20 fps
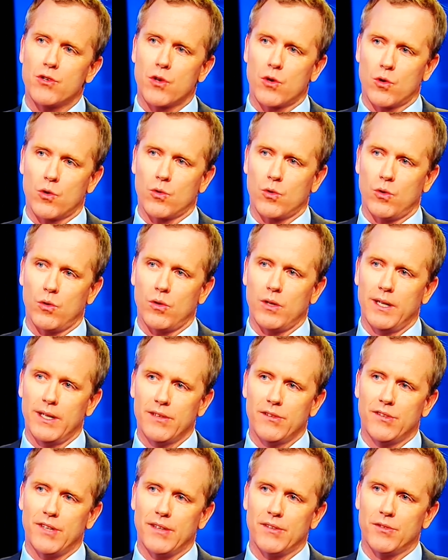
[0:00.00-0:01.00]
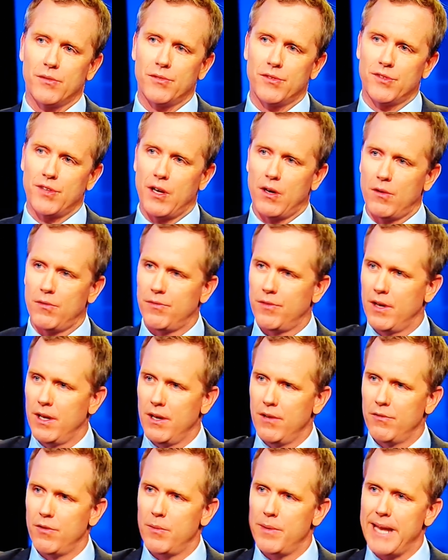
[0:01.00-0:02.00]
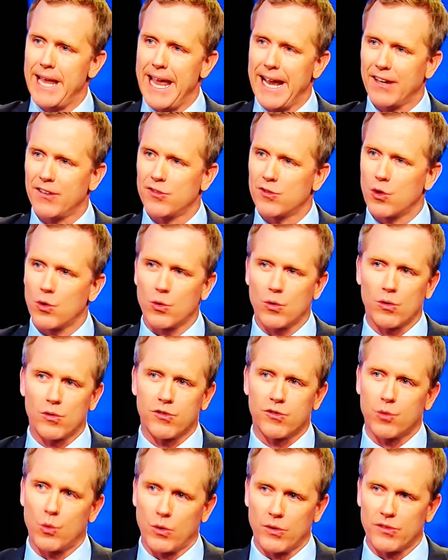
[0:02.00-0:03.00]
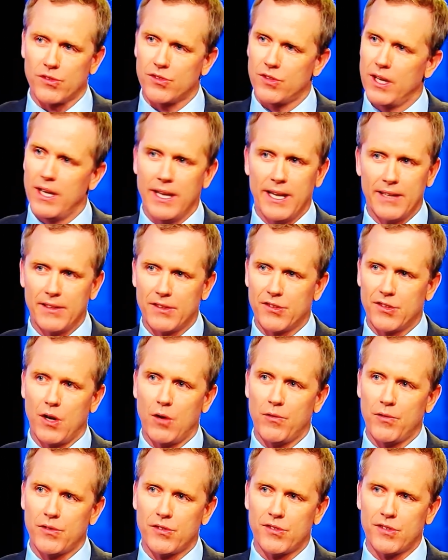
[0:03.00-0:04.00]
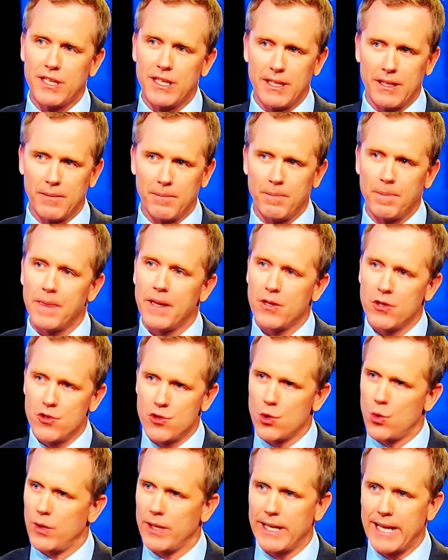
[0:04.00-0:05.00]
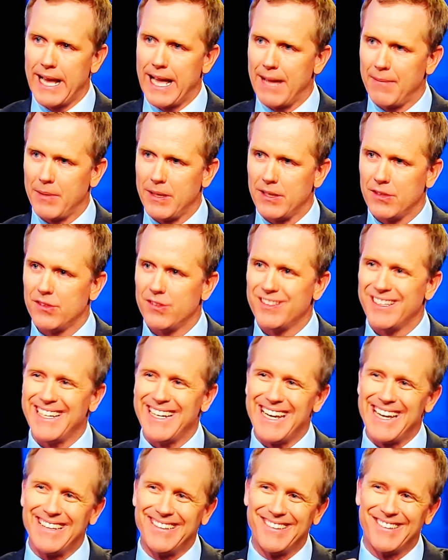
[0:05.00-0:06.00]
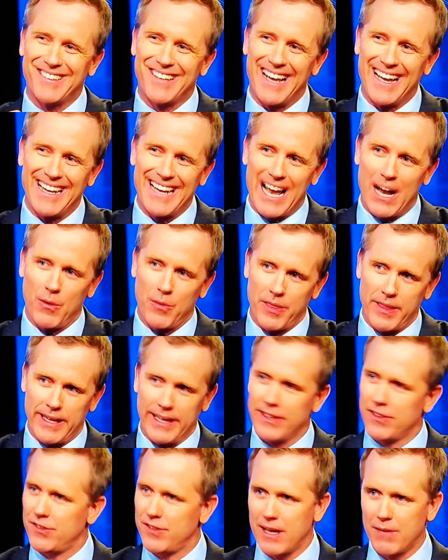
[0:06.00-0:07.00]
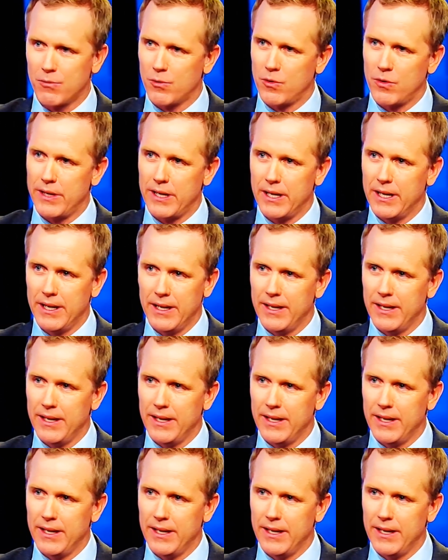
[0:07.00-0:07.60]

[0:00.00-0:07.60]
internal sense of self from an external source. And self-esteem, joy, and happiness is an inside-out thing. It's never